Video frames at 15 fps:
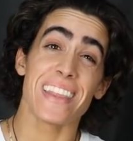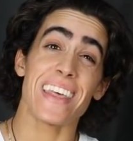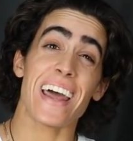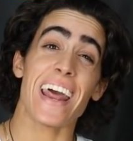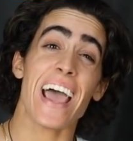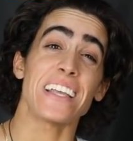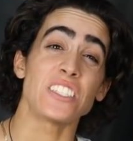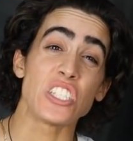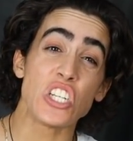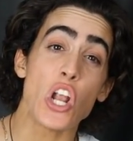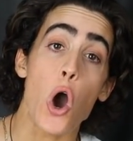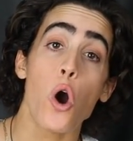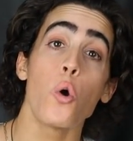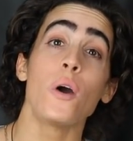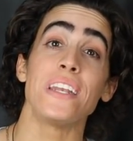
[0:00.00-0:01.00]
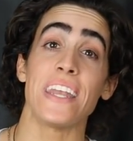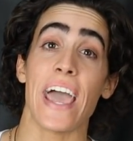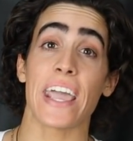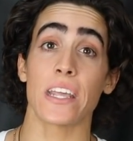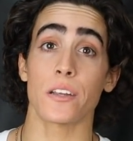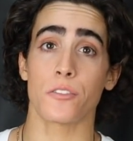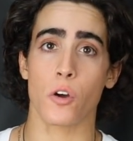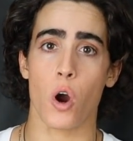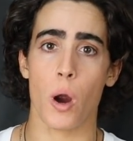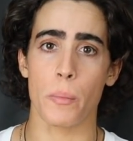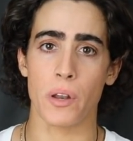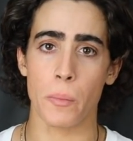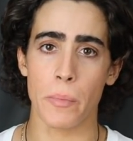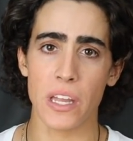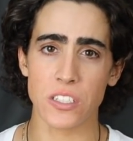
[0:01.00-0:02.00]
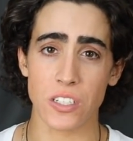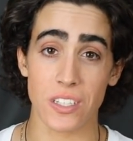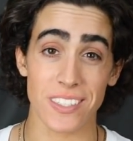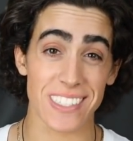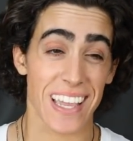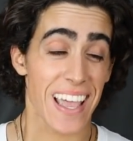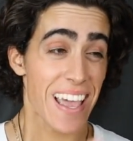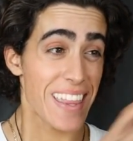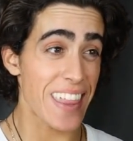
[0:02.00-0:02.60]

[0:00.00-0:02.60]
that has no negative carbon emissions.